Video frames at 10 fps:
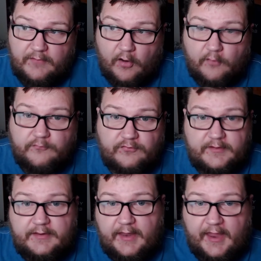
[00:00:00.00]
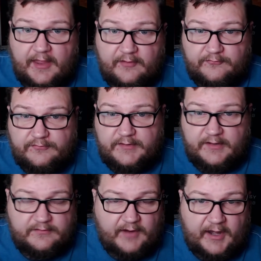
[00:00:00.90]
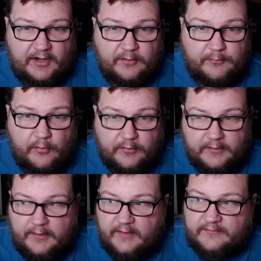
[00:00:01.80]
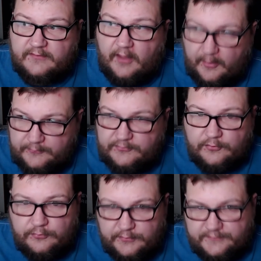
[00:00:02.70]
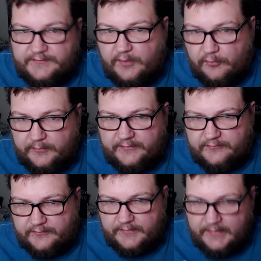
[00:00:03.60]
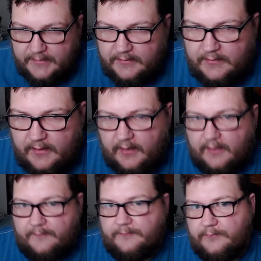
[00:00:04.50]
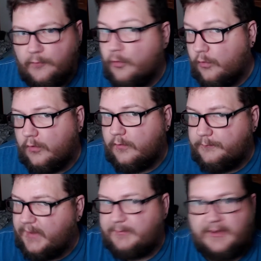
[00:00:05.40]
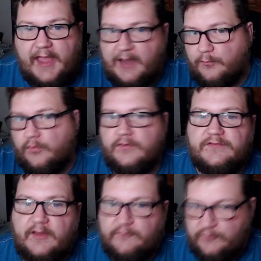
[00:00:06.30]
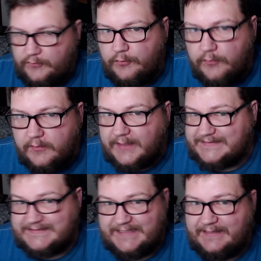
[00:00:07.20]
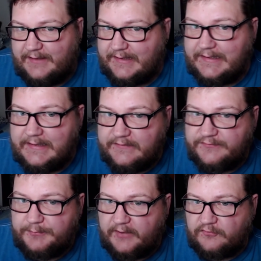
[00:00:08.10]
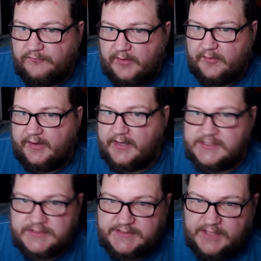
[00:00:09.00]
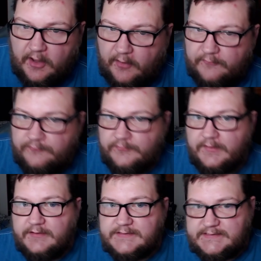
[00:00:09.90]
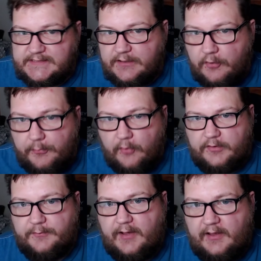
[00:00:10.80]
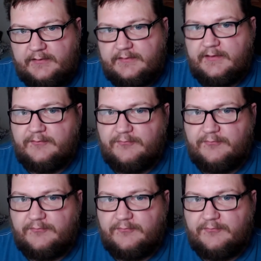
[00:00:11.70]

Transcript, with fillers: hopefully they have the entire Pokédex up to the Sinnoh region, uh, or maybe add more stuff to it. Like I said, like special variations of Sinnoh Pokemon